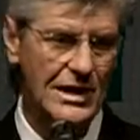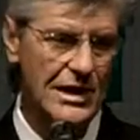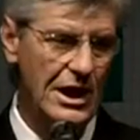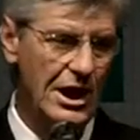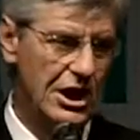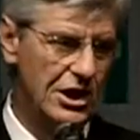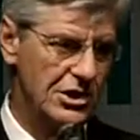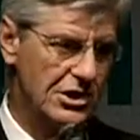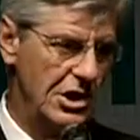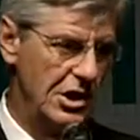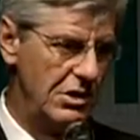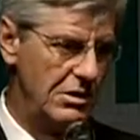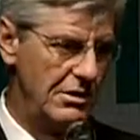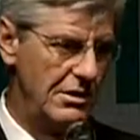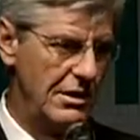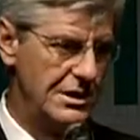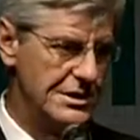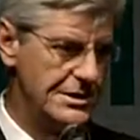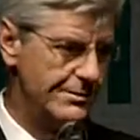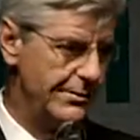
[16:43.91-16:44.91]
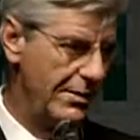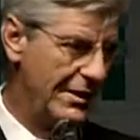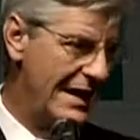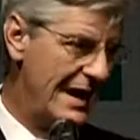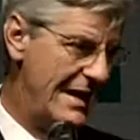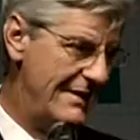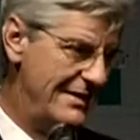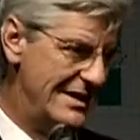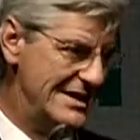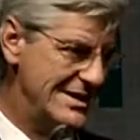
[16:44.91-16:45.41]
encourage
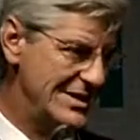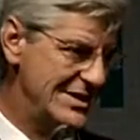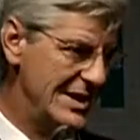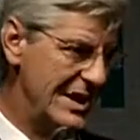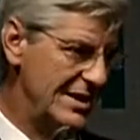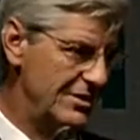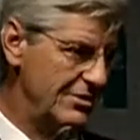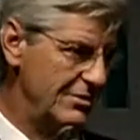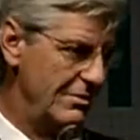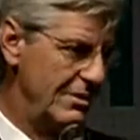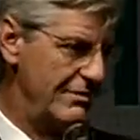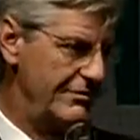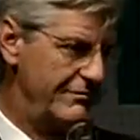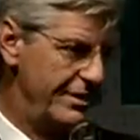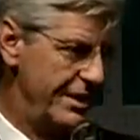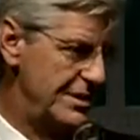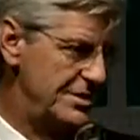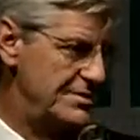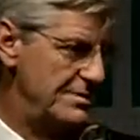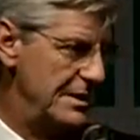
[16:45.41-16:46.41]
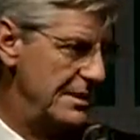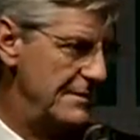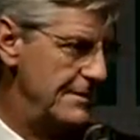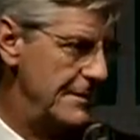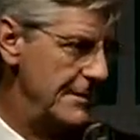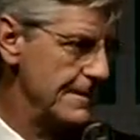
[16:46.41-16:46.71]
private sector investment.